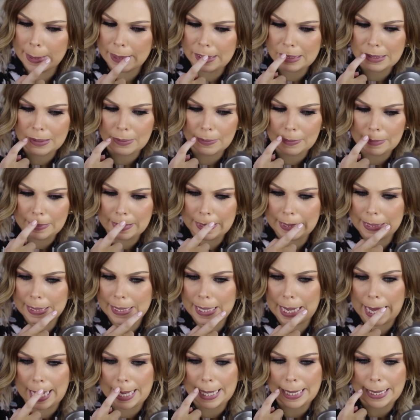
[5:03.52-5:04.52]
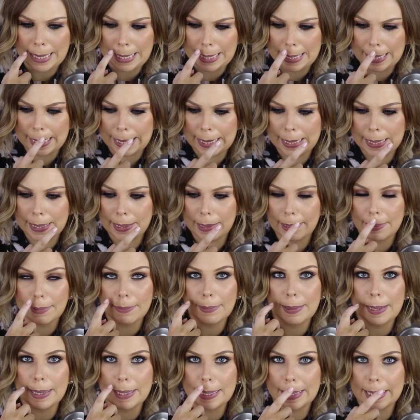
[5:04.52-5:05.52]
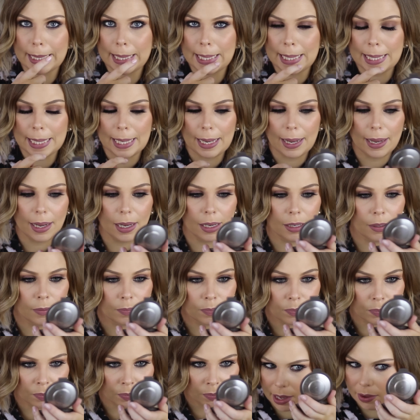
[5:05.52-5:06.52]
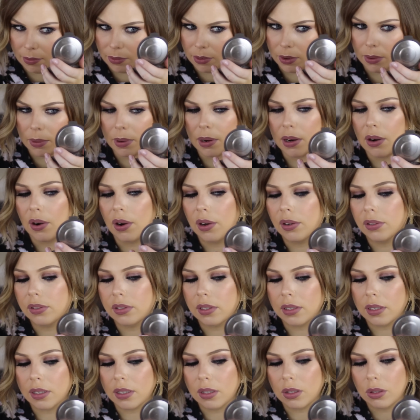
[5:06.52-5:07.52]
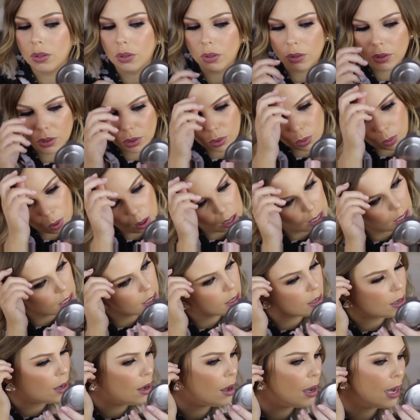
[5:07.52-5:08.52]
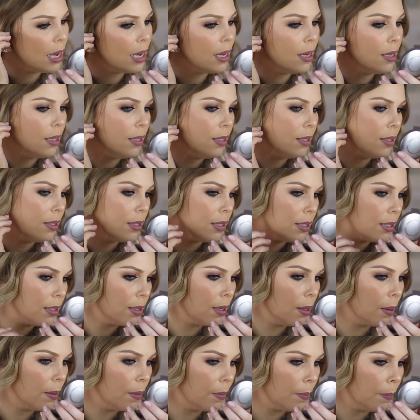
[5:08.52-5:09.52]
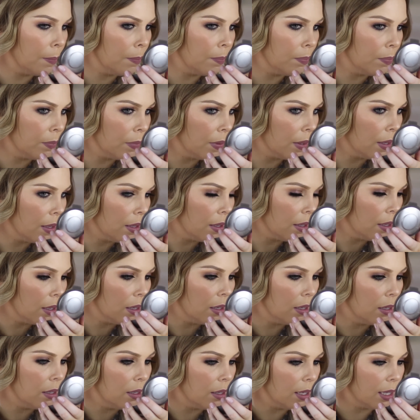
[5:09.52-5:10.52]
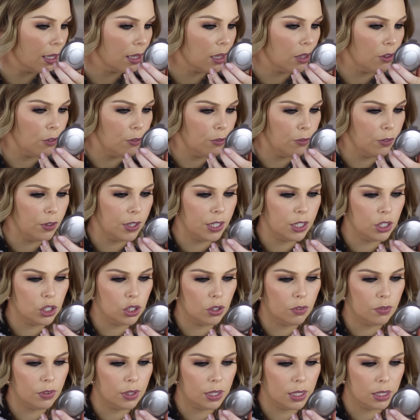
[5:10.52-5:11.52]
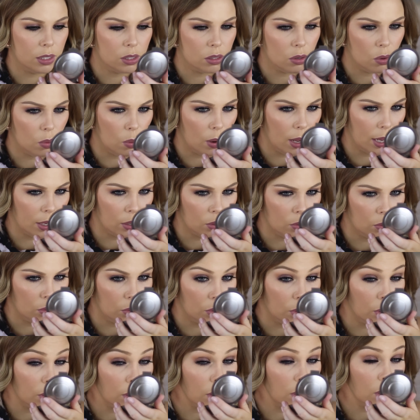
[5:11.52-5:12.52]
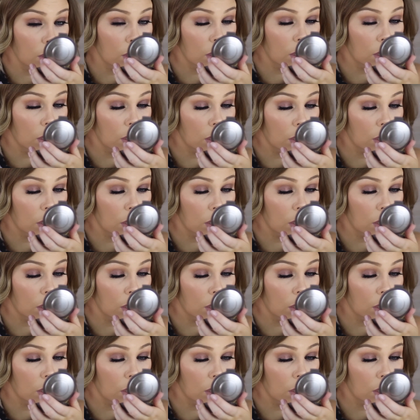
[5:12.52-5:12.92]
It looks really cakey around here. Everywhere else it looks quite nice. Like the finish of it is quite good.